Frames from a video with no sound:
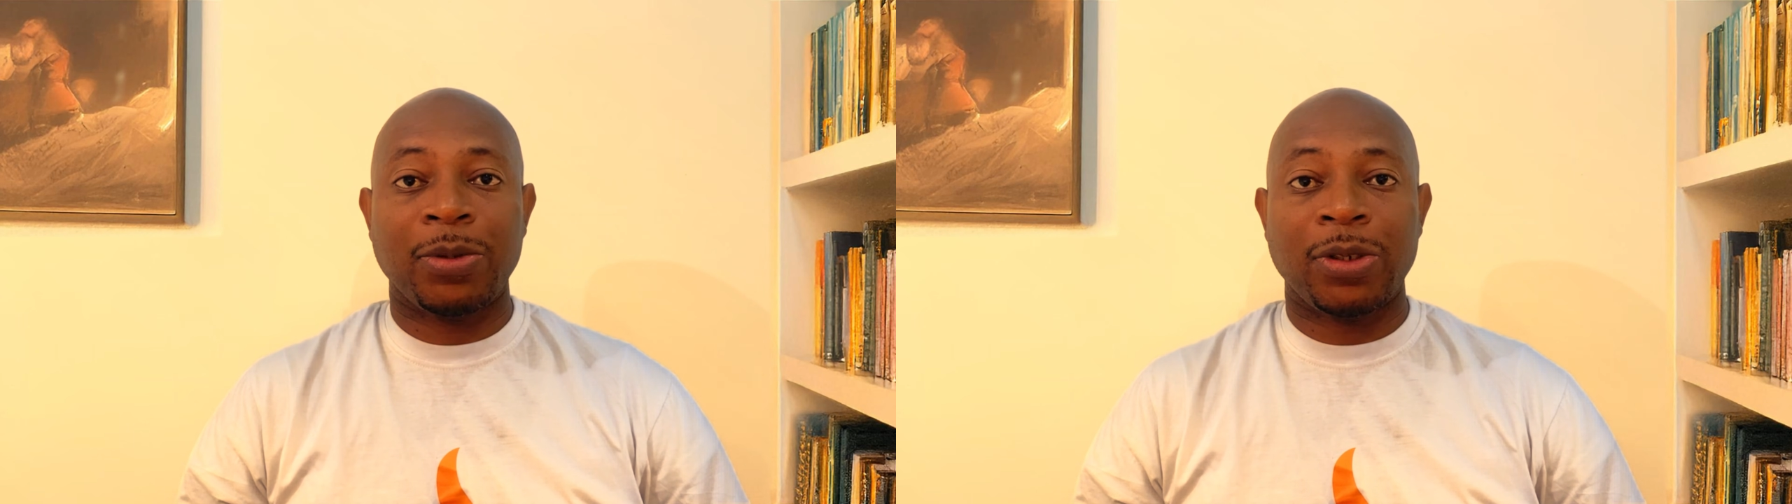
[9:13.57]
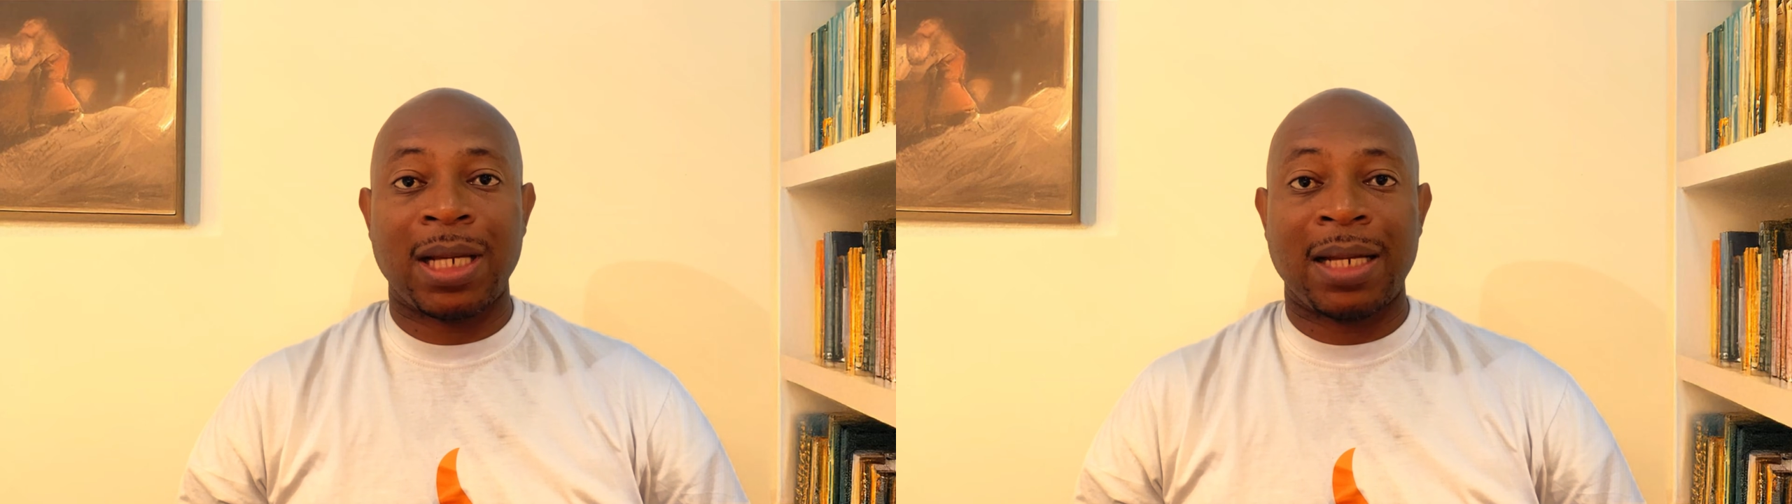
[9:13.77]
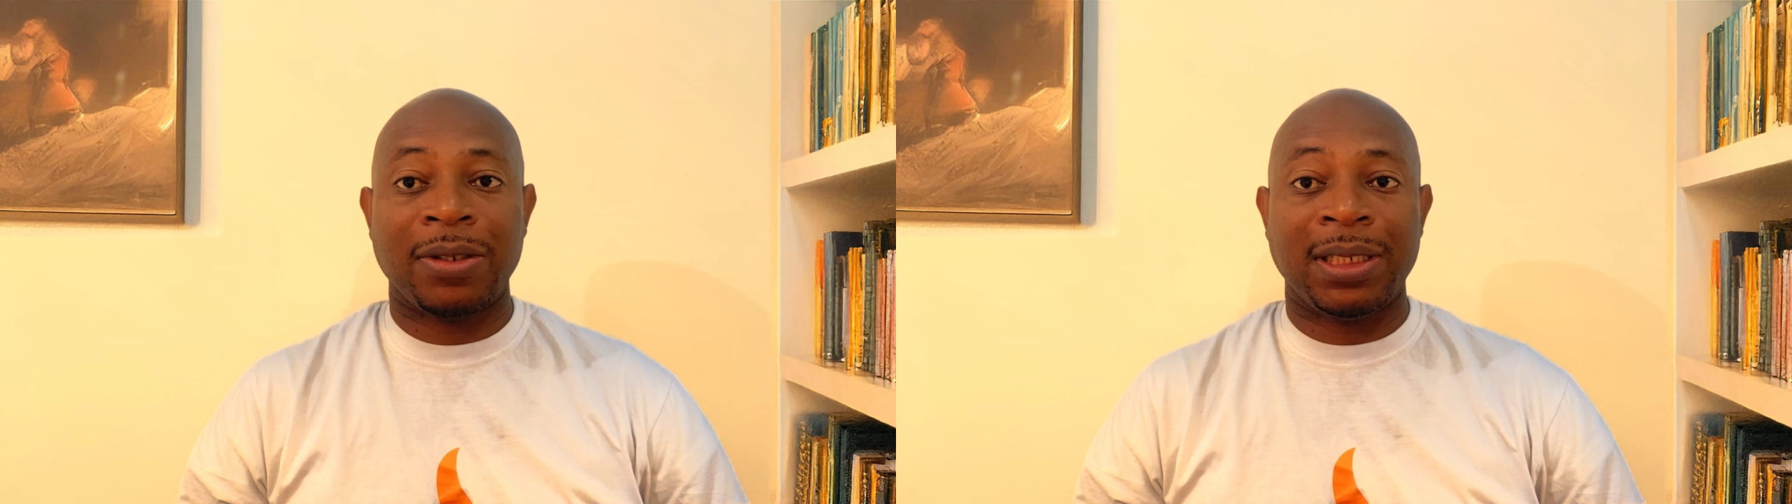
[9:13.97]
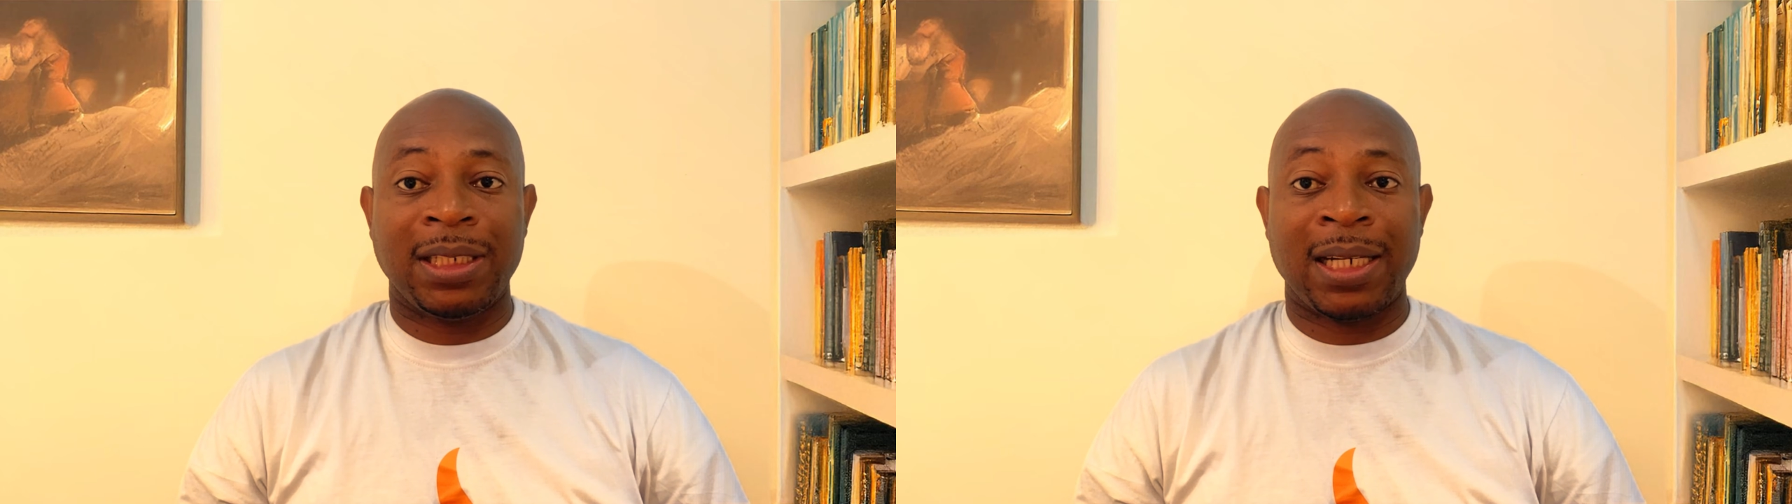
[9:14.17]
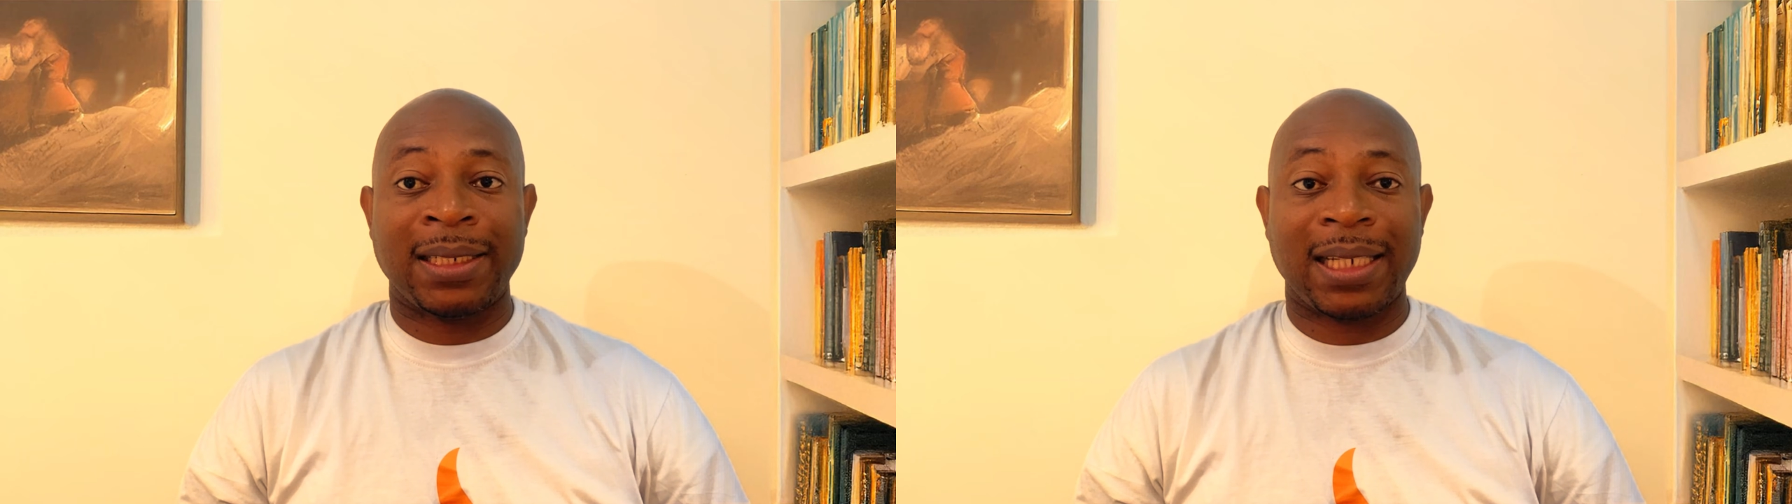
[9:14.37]

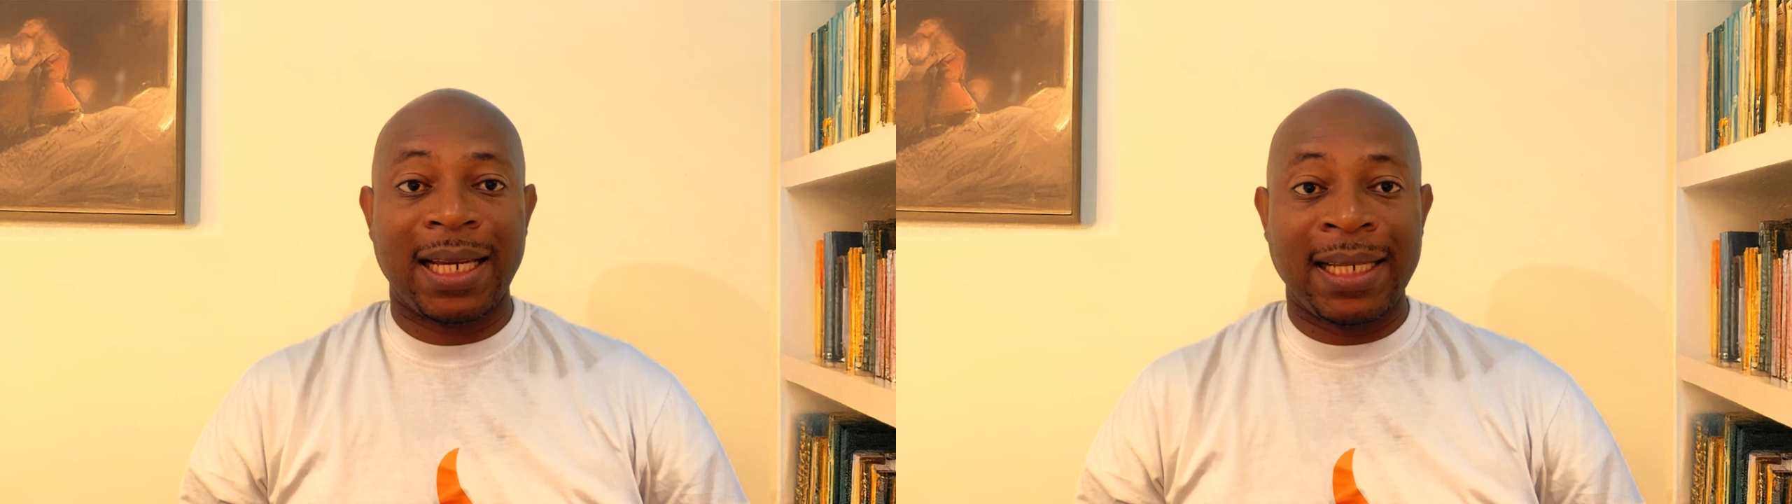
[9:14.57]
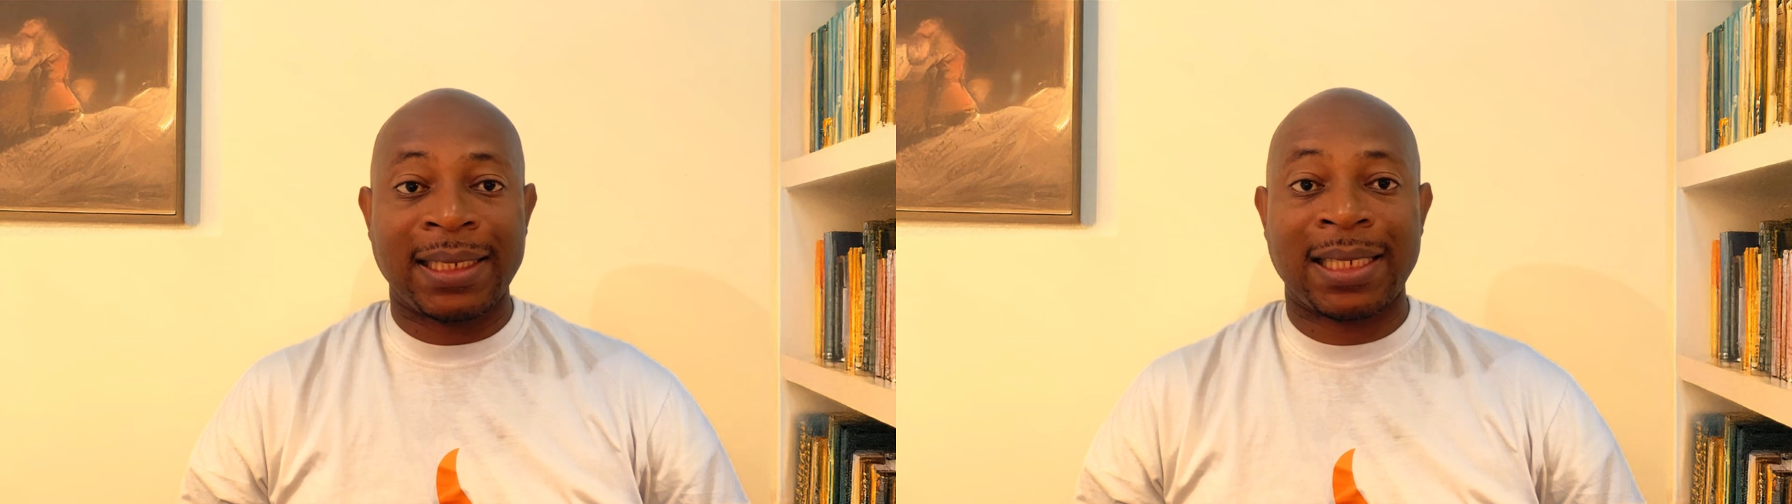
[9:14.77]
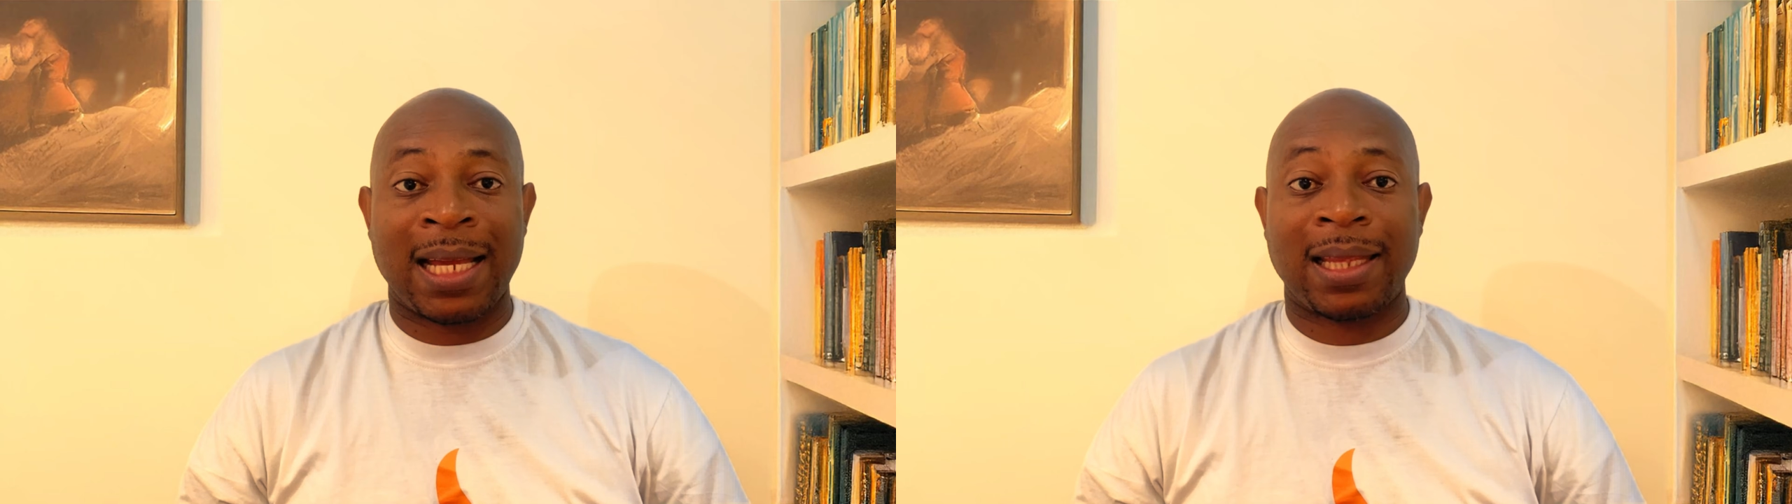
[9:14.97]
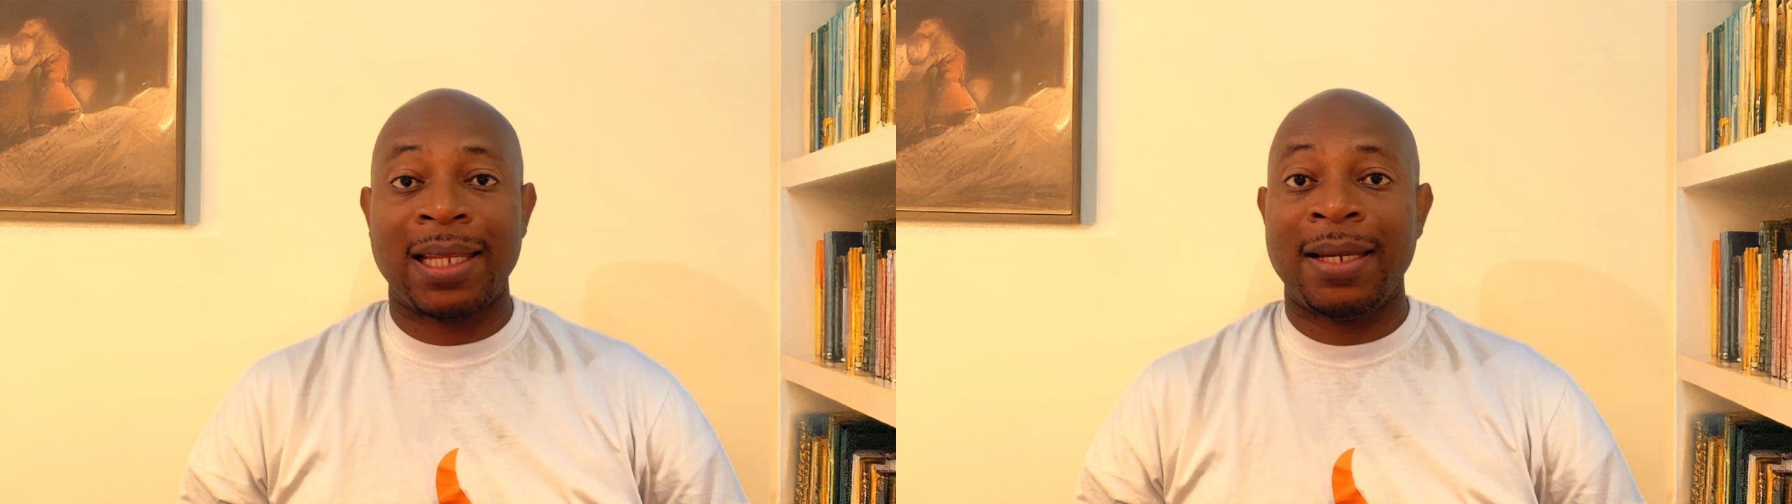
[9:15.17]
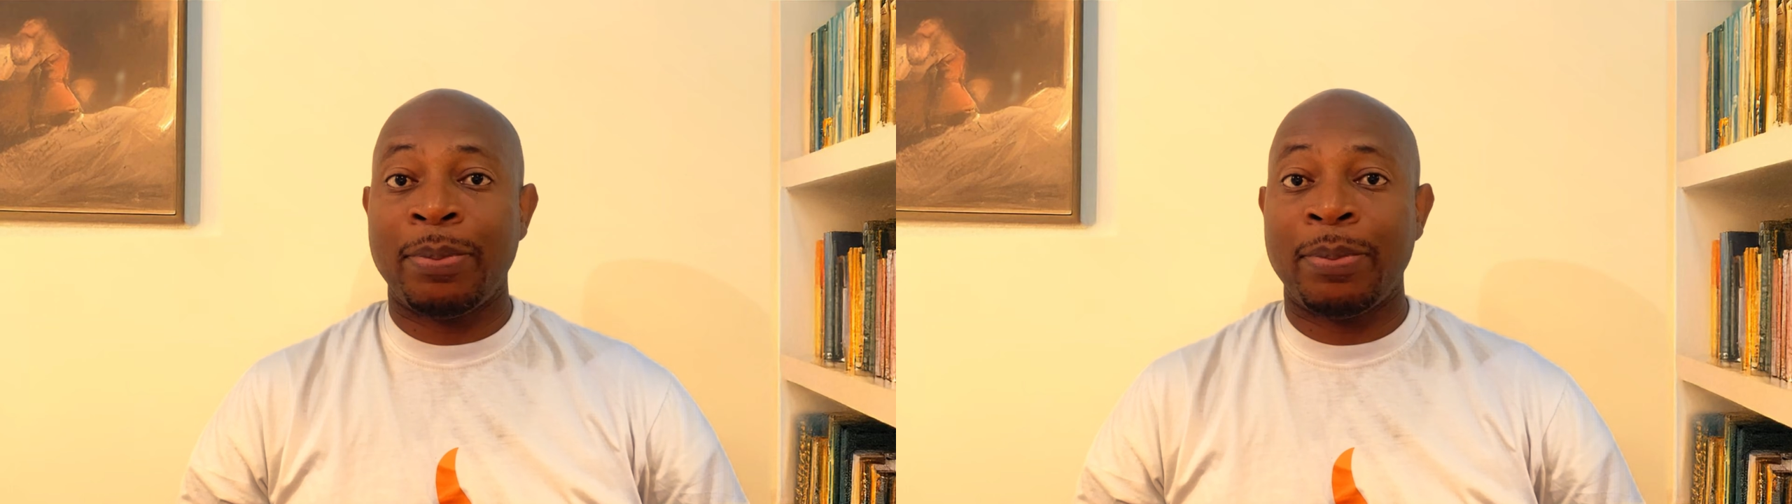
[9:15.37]
user.js instantly,